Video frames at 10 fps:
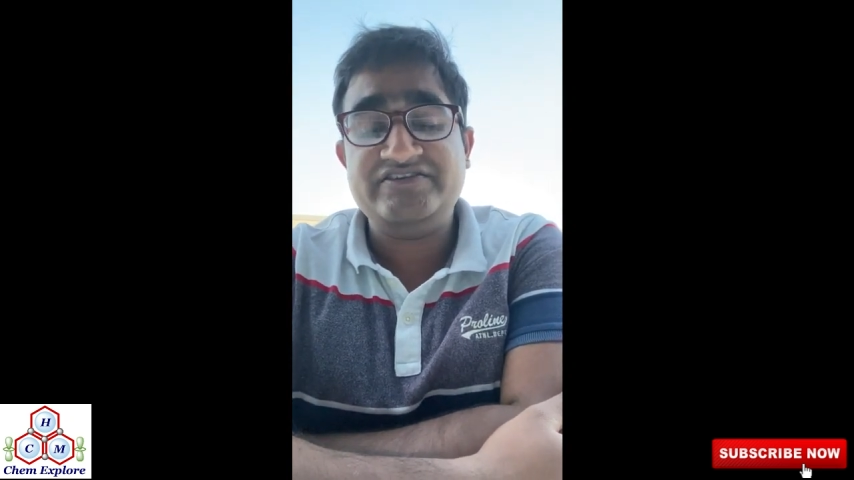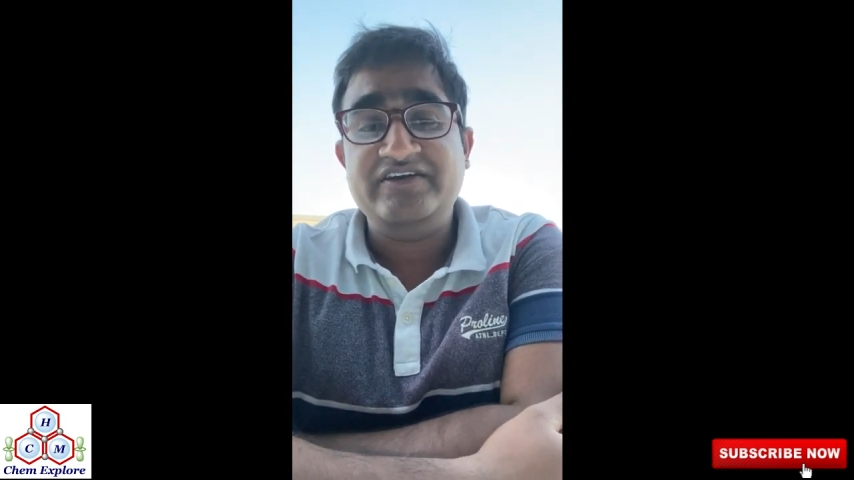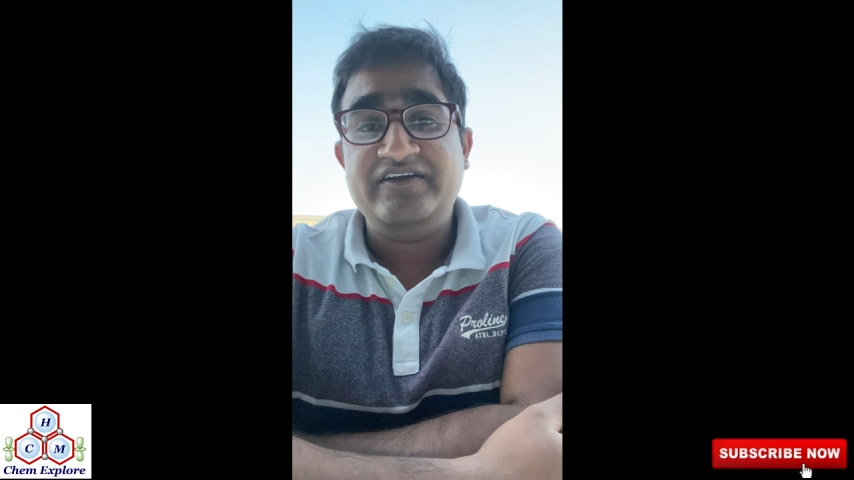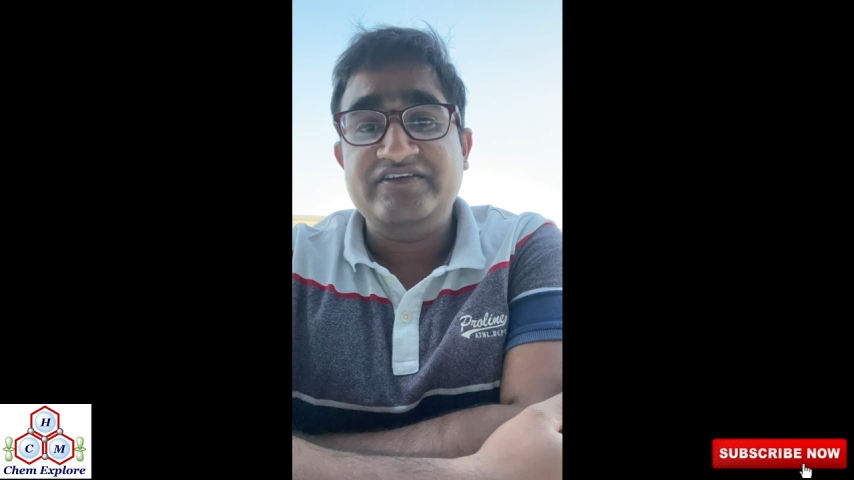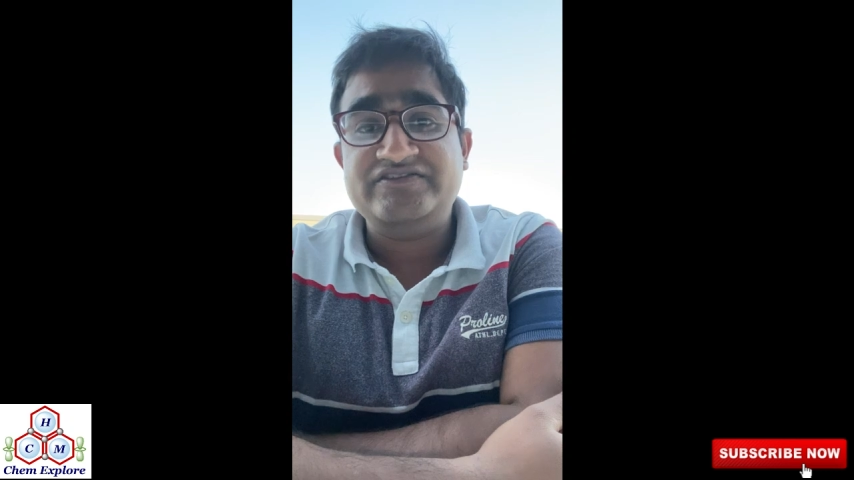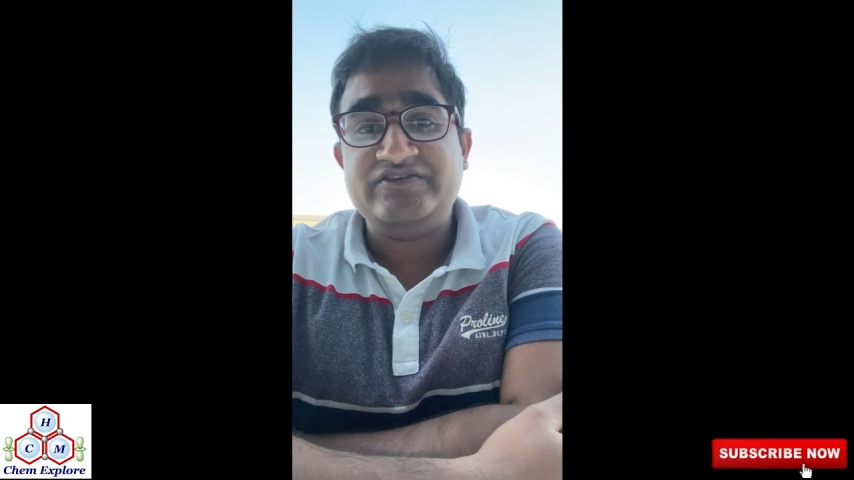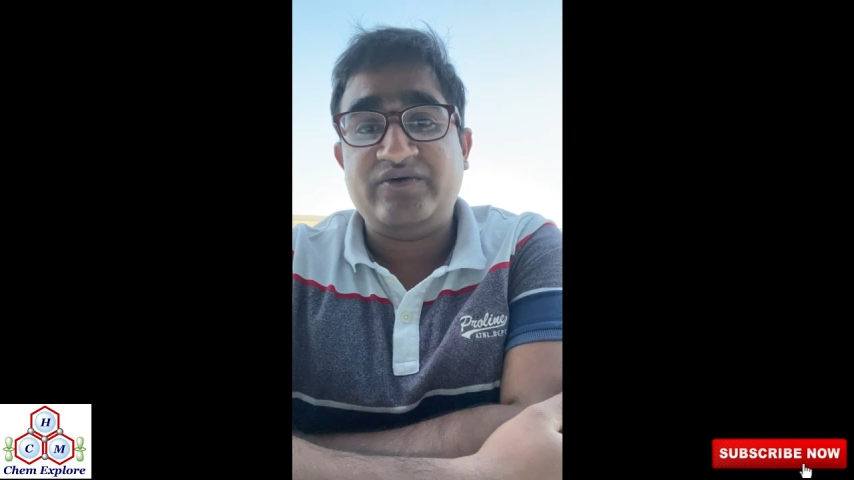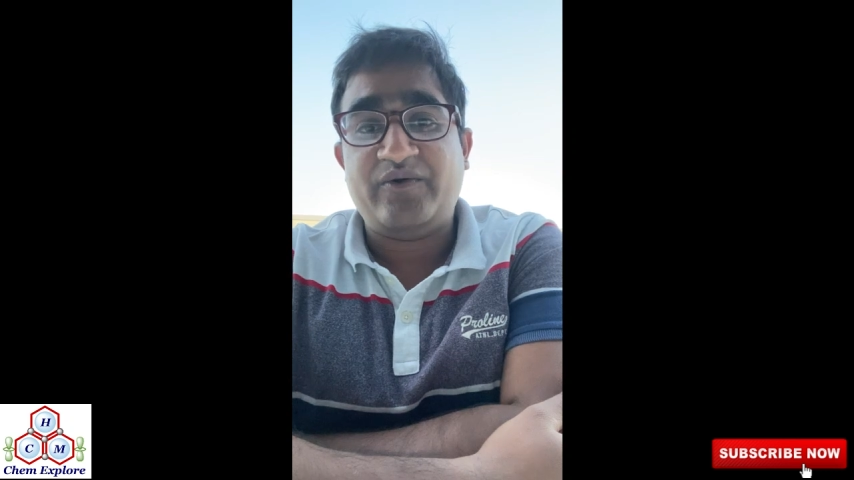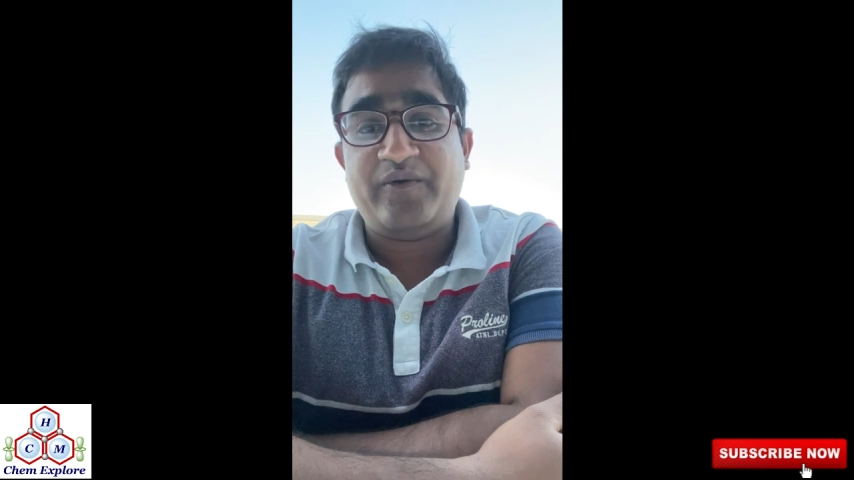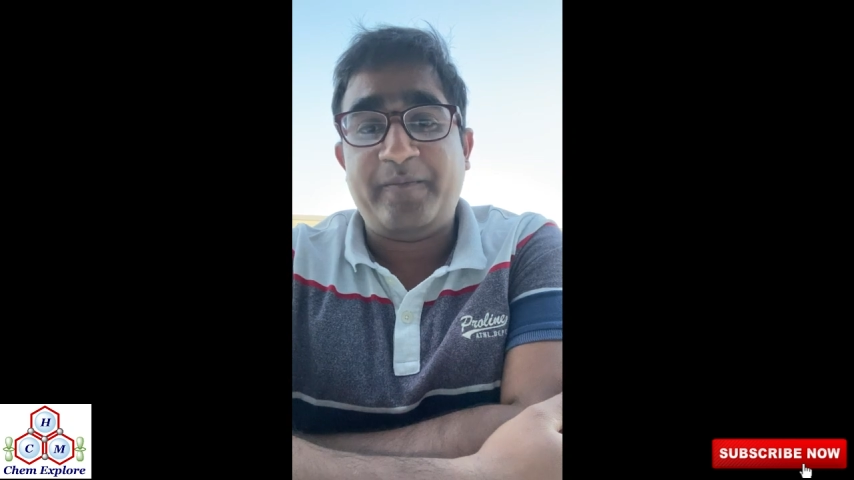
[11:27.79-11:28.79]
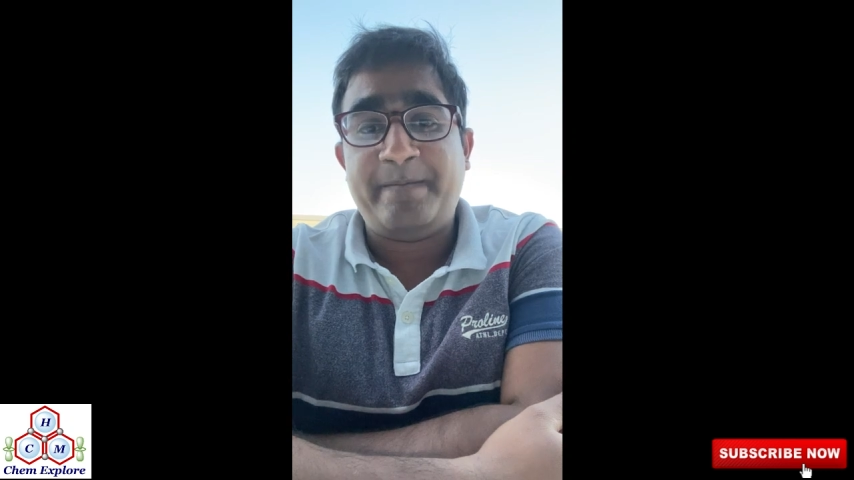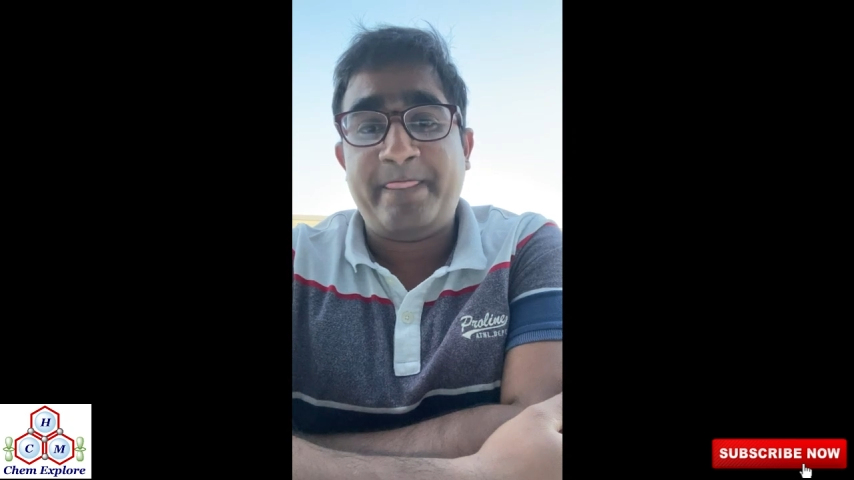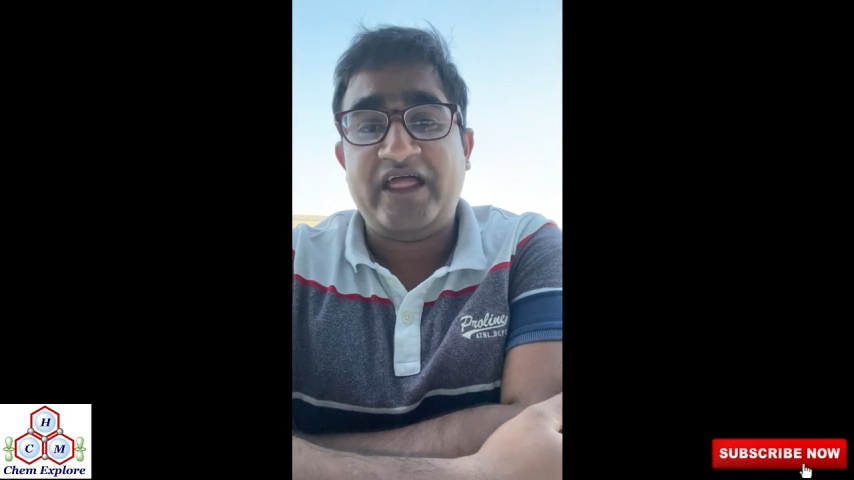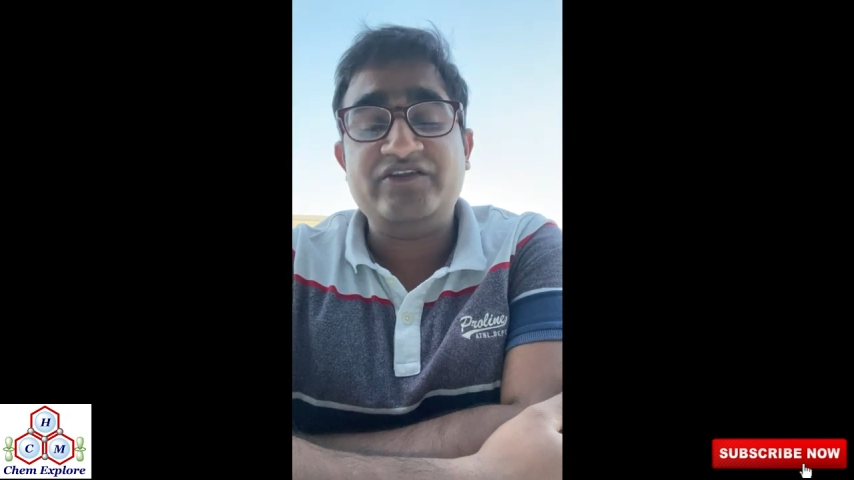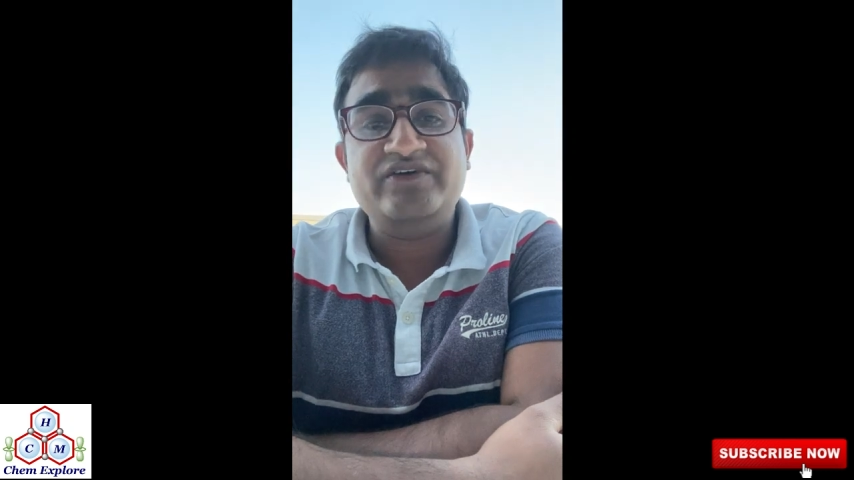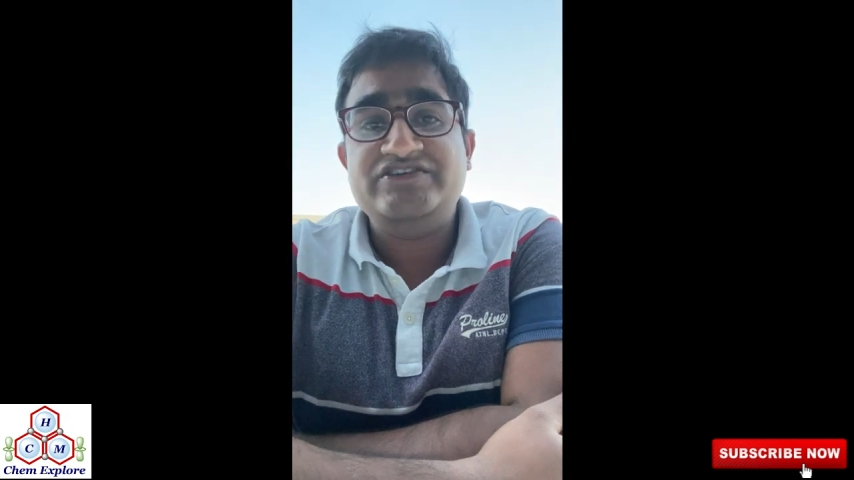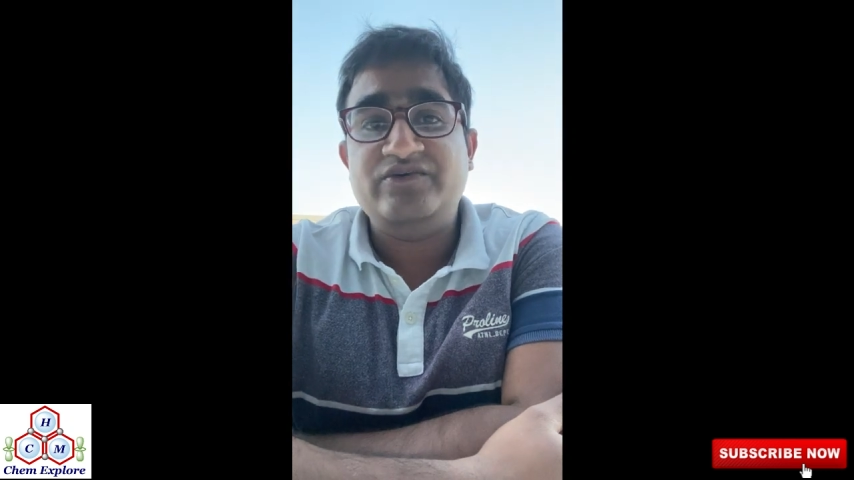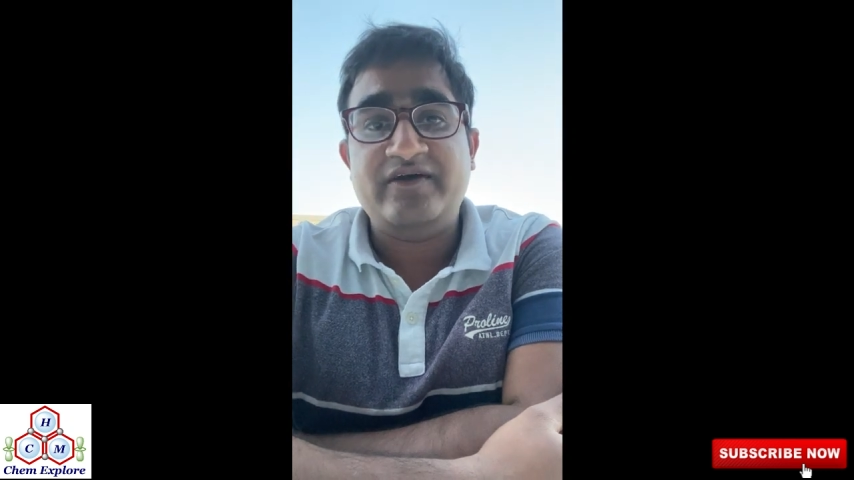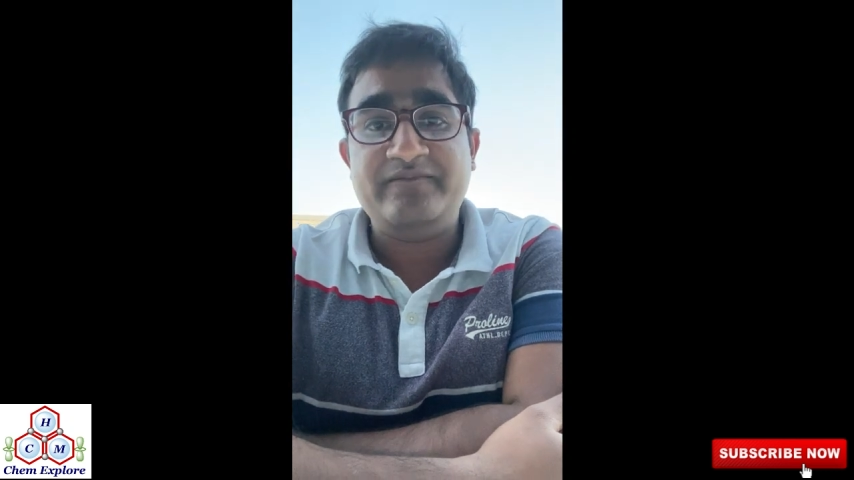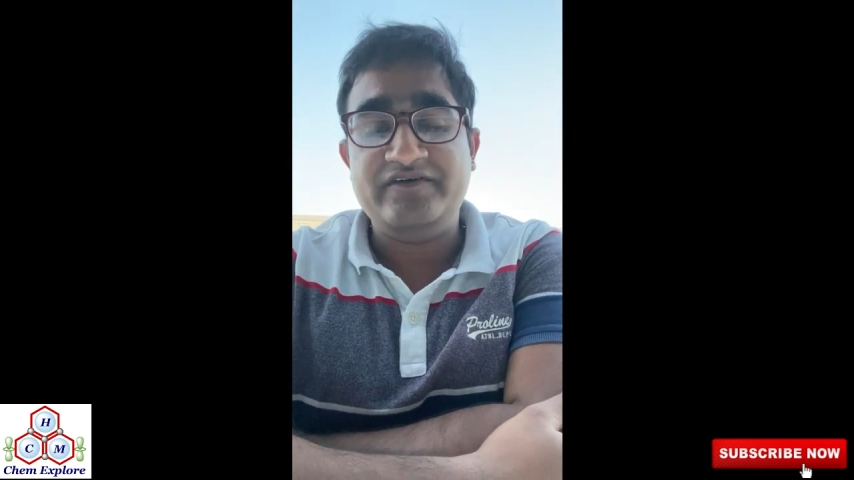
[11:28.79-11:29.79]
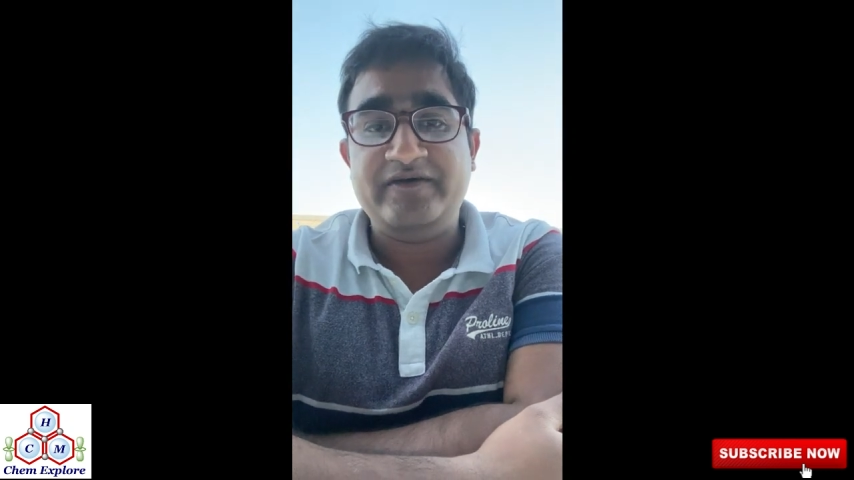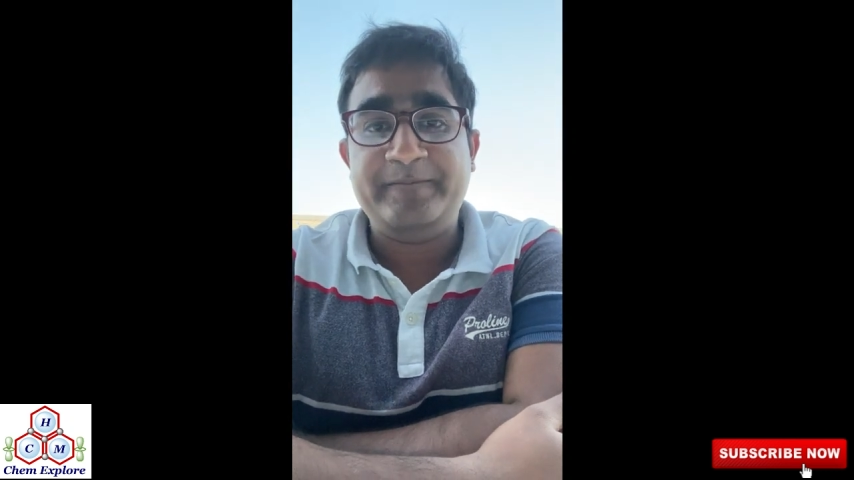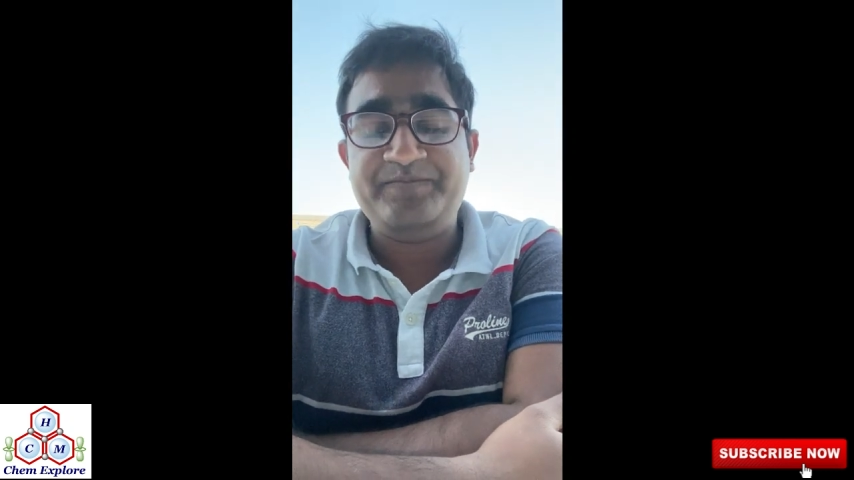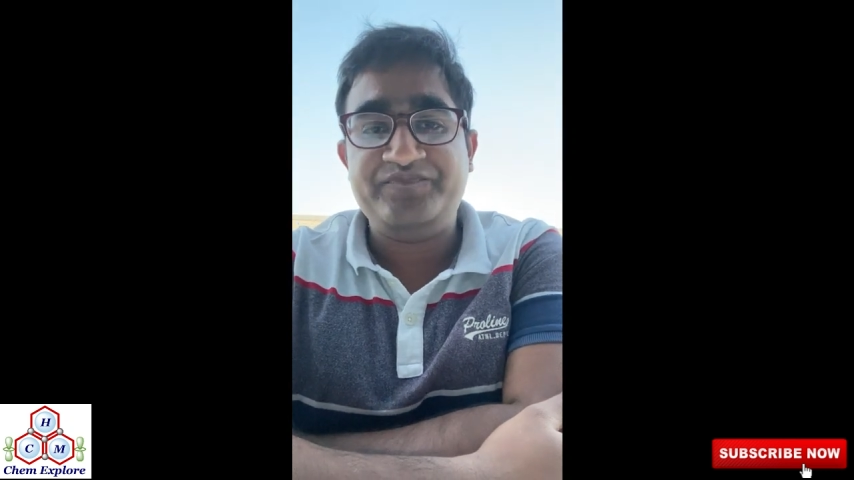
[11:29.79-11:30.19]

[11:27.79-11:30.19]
So otherwise you have the